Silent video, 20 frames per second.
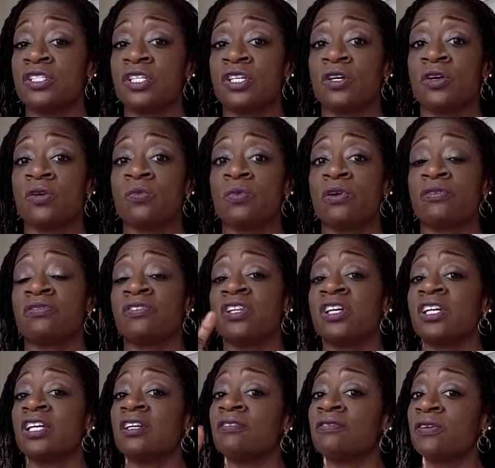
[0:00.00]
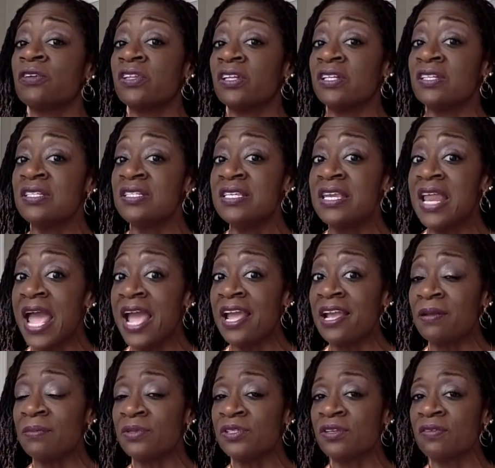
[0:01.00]
deal with looking for the
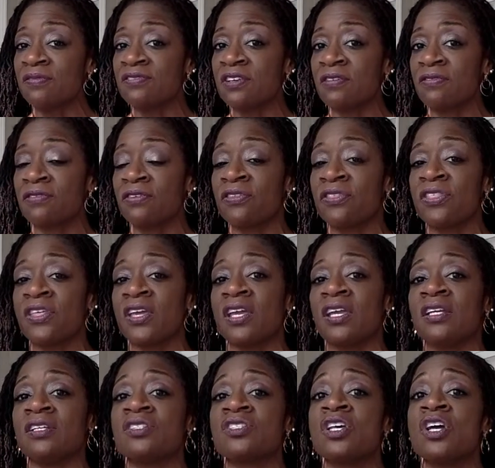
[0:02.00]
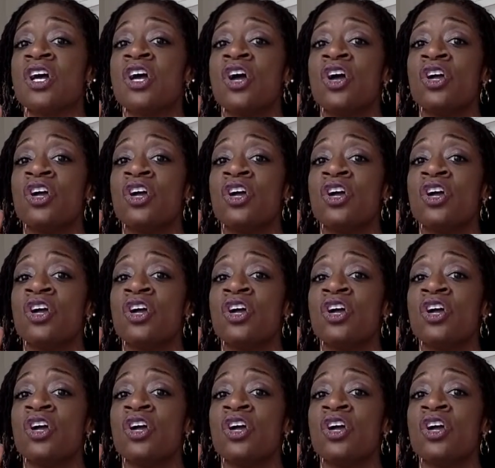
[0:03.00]
names of different things